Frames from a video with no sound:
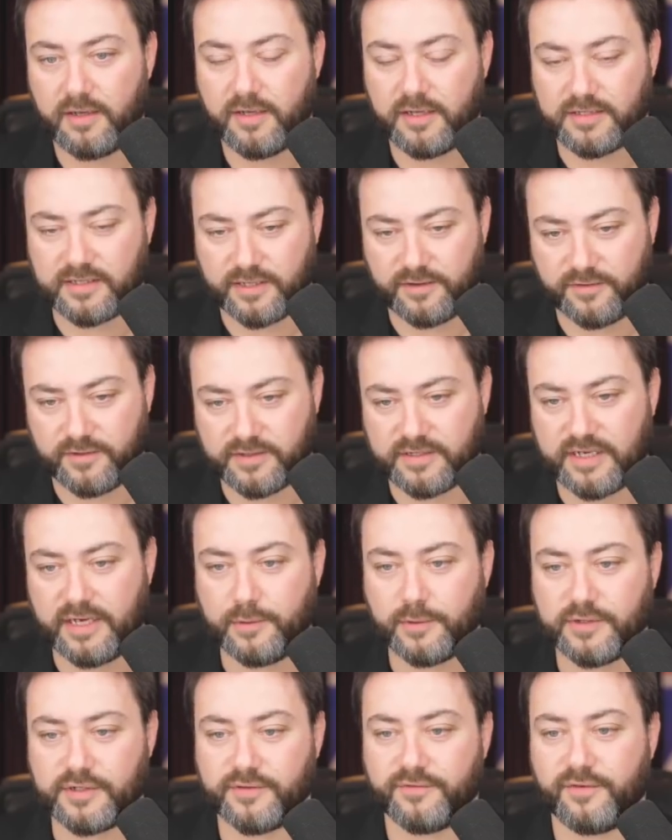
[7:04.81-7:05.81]
as in the
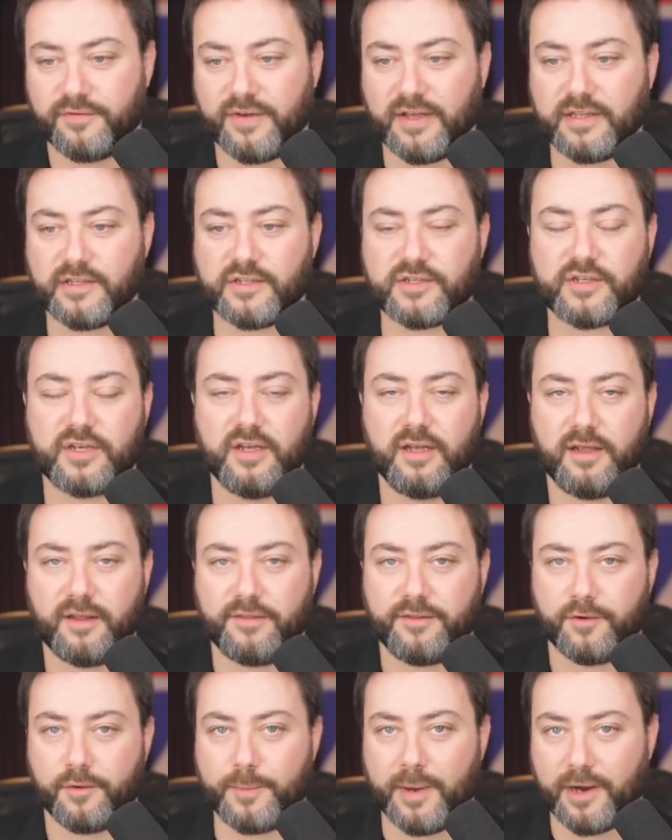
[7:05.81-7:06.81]
sequence of events
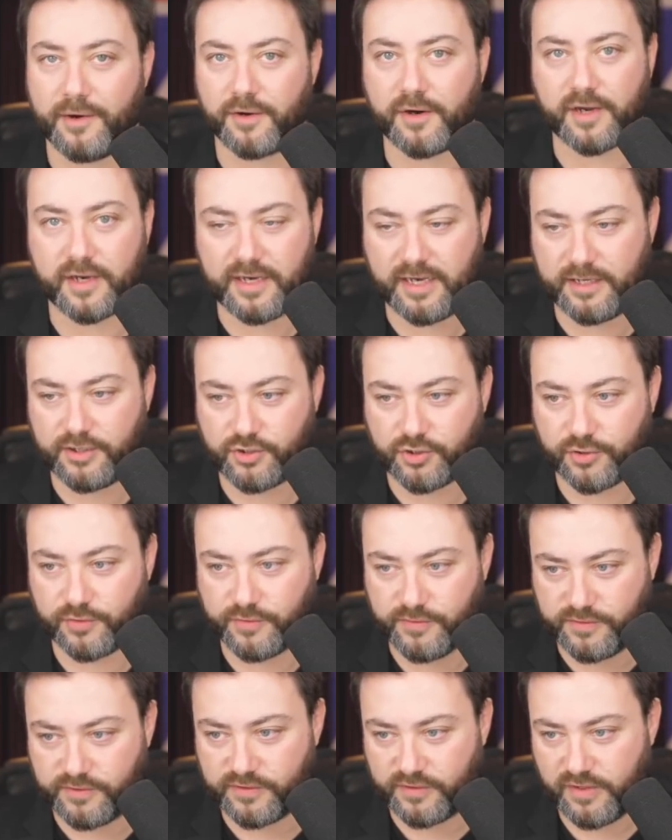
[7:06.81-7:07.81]
and their apparent
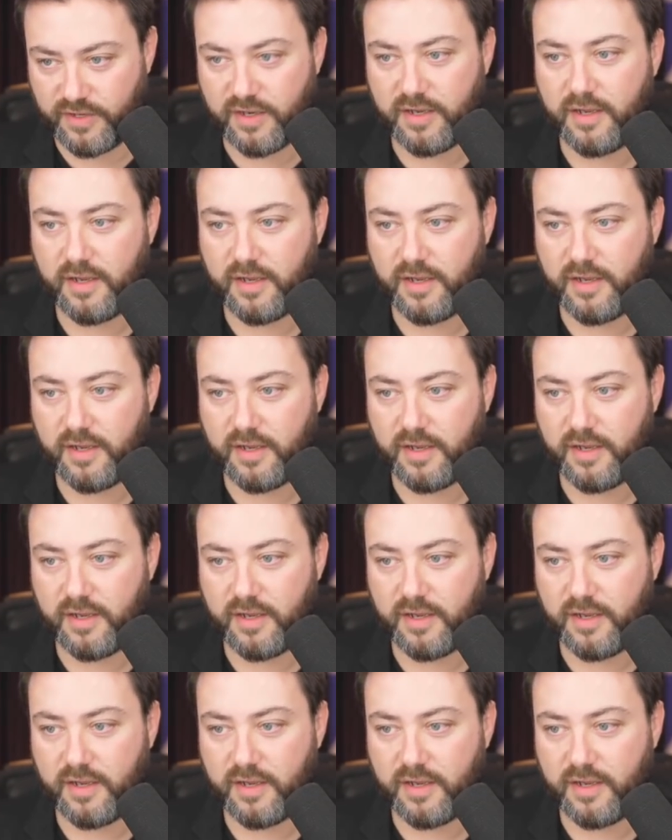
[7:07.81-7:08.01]
connections,